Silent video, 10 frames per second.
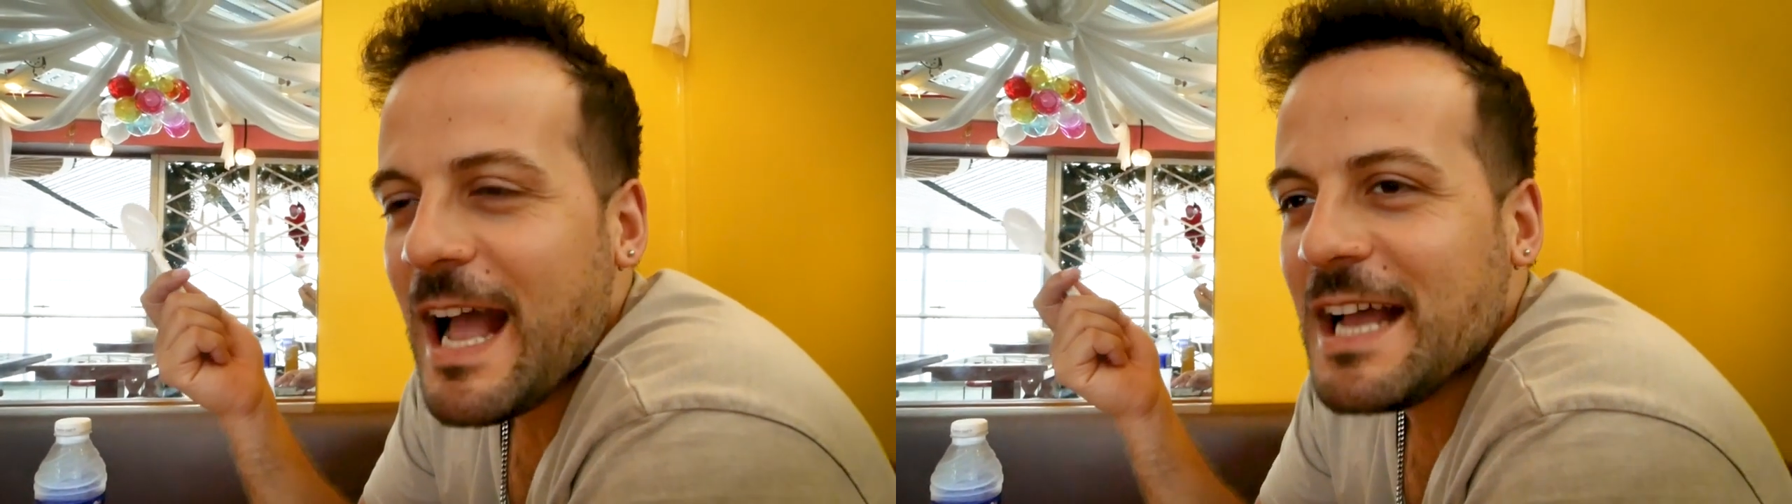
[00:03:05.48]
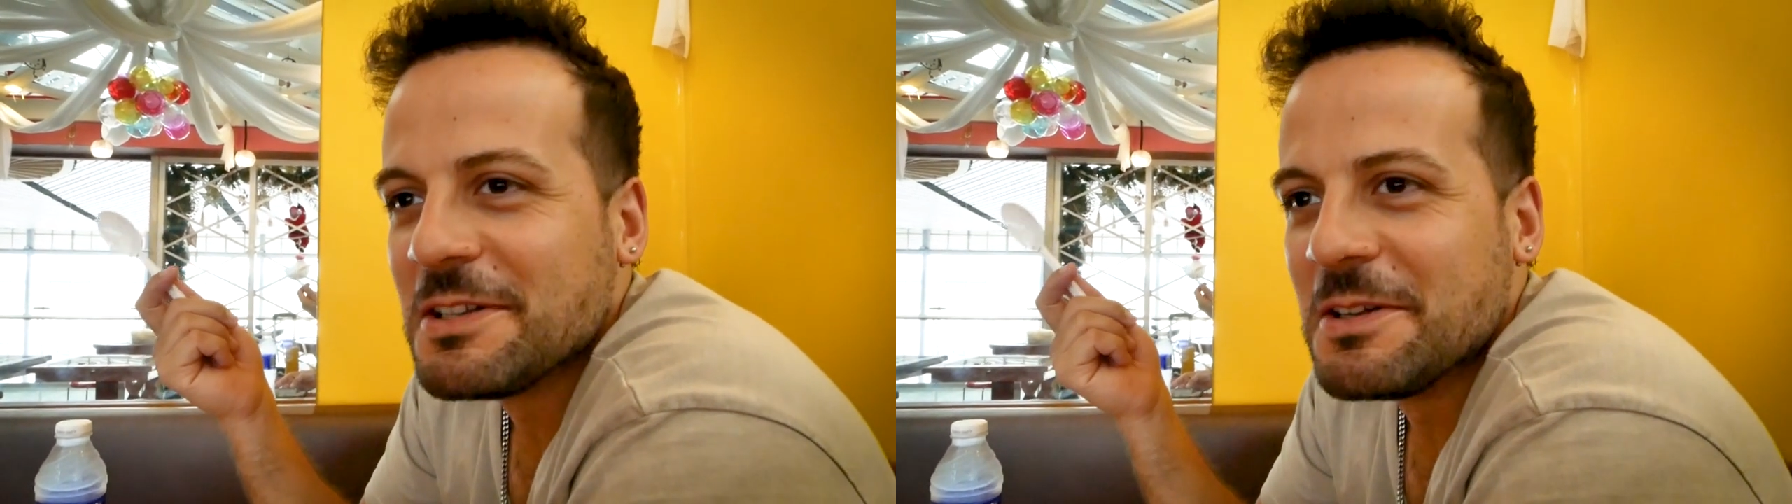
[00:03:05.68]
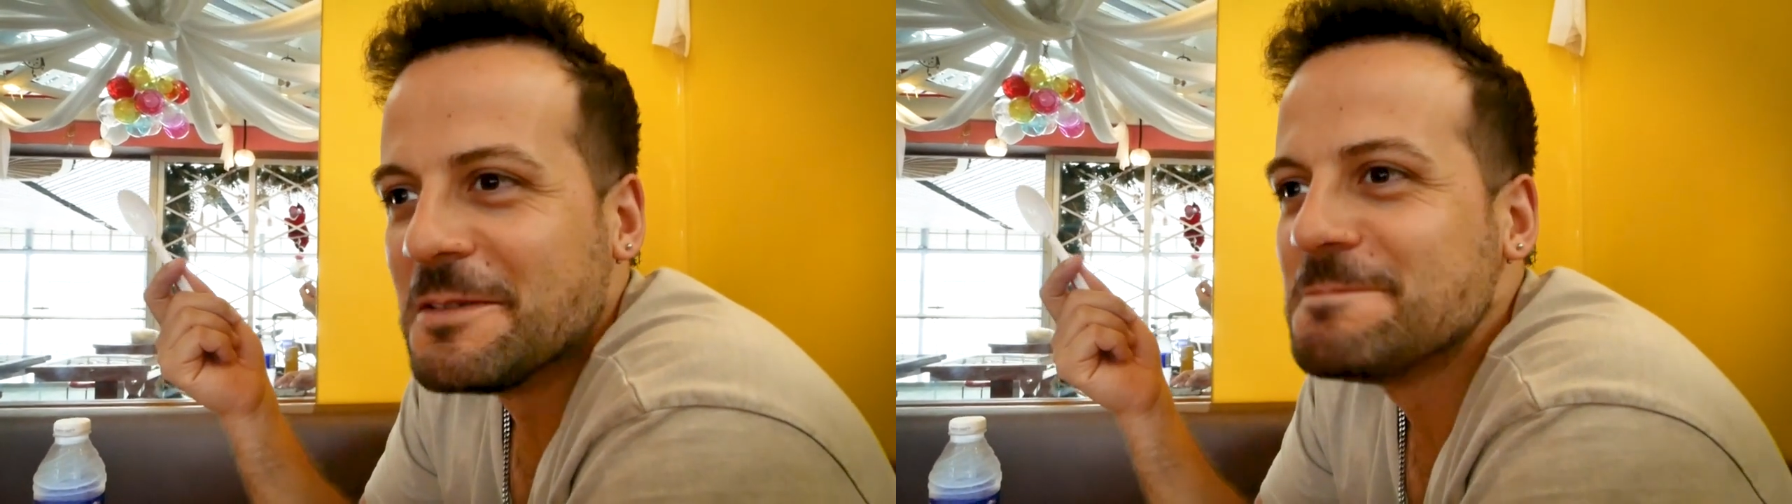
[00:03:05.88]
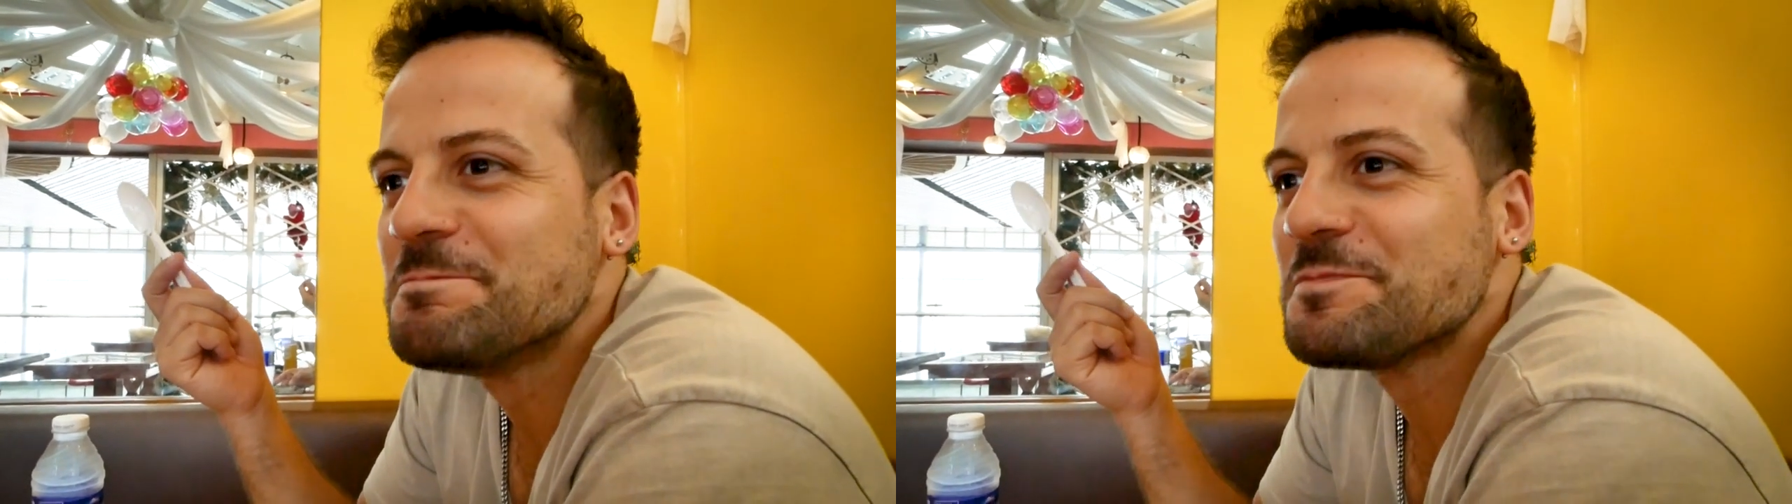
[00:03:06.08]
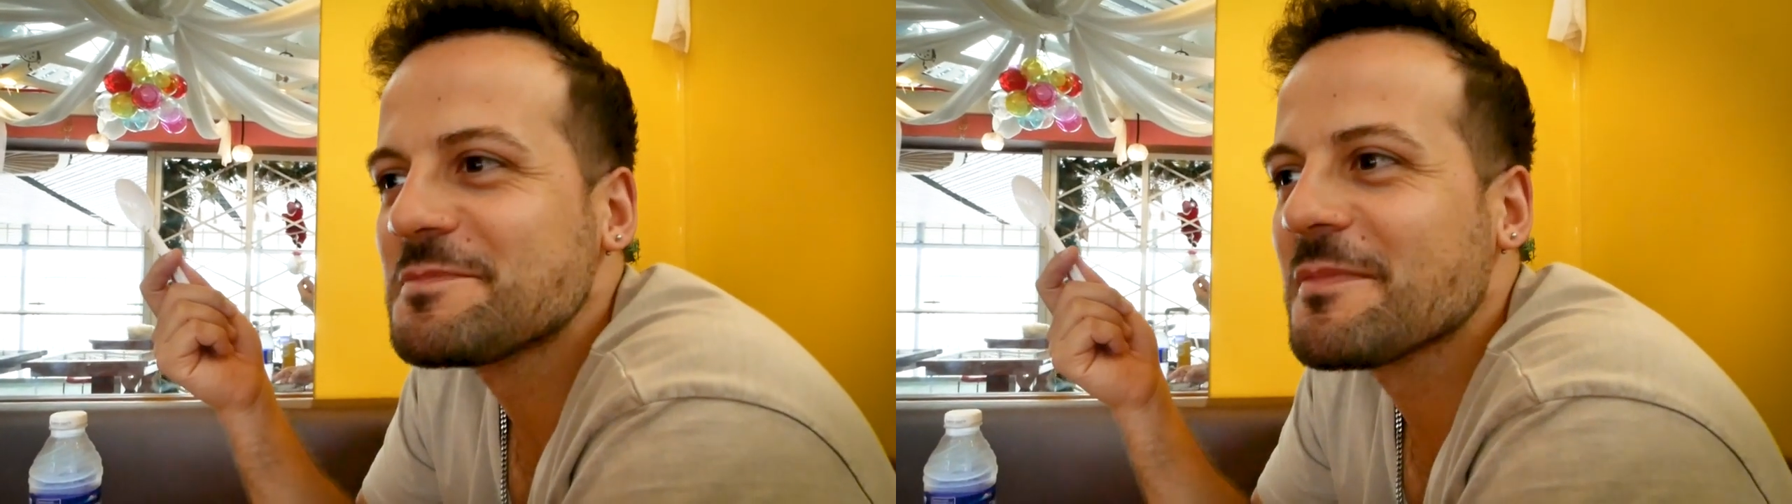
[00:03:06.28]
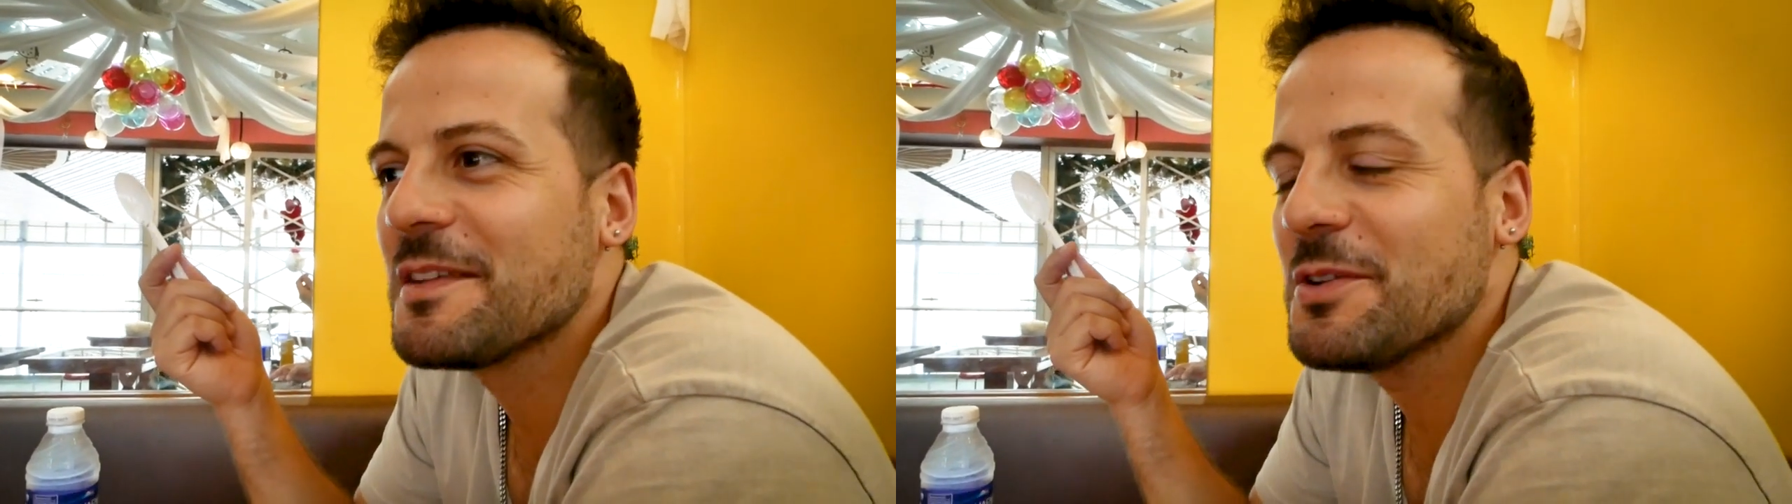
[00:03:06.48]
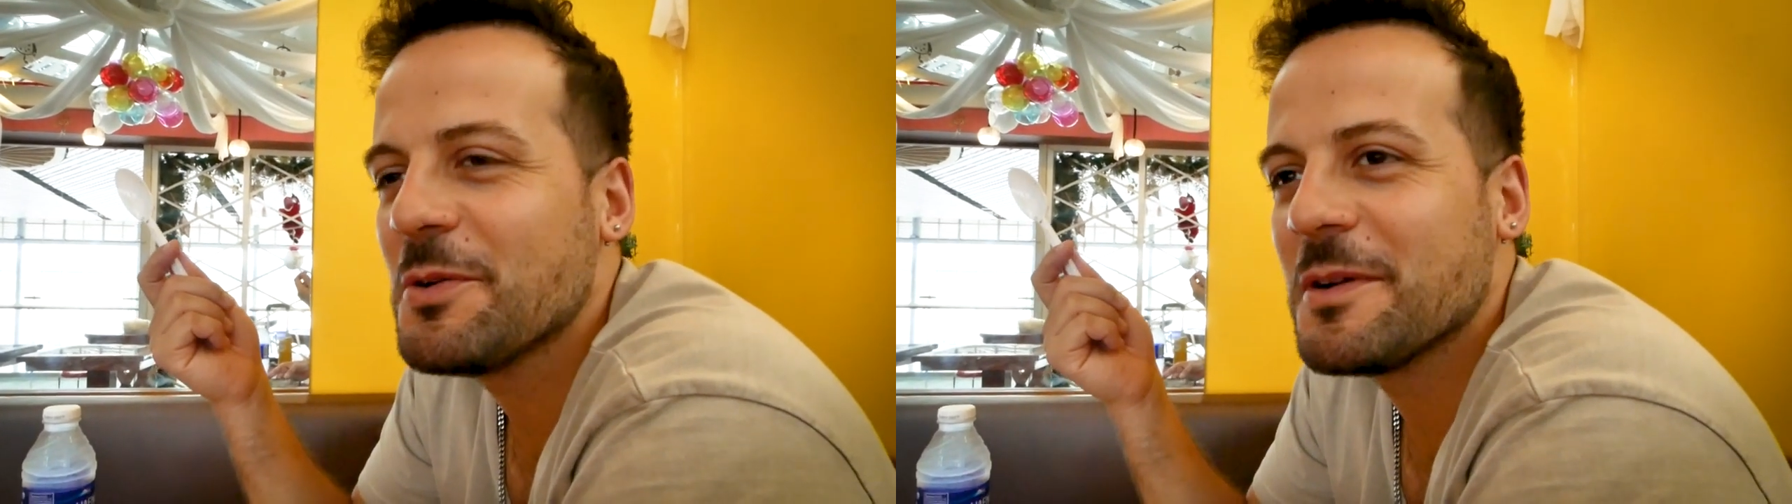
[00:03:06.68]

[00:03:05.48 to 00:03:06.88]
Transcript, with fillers: I don't know. You know